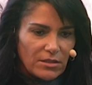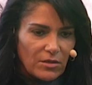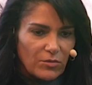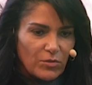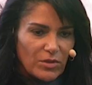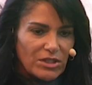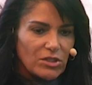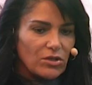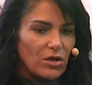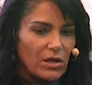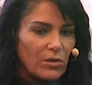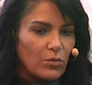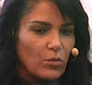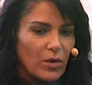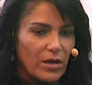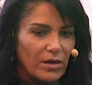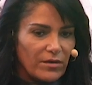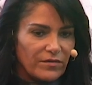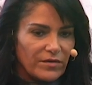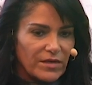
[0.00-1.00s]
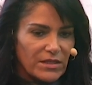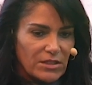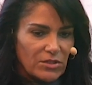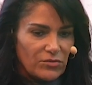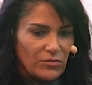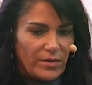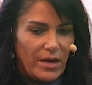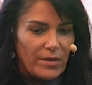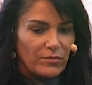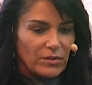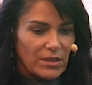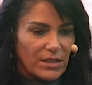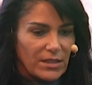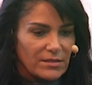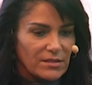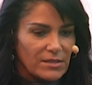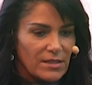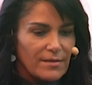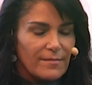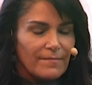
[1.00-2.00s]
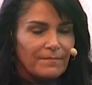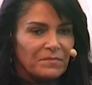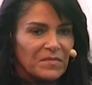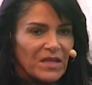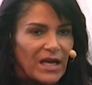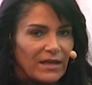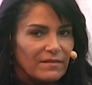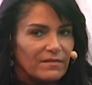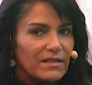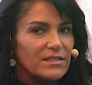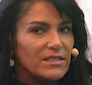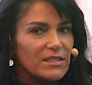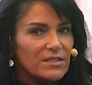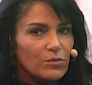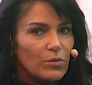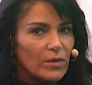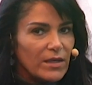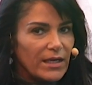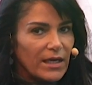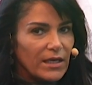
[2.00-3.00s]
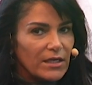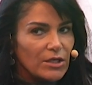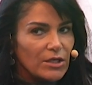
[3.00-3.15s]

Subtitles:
was not aware of his surroundings. And this is what I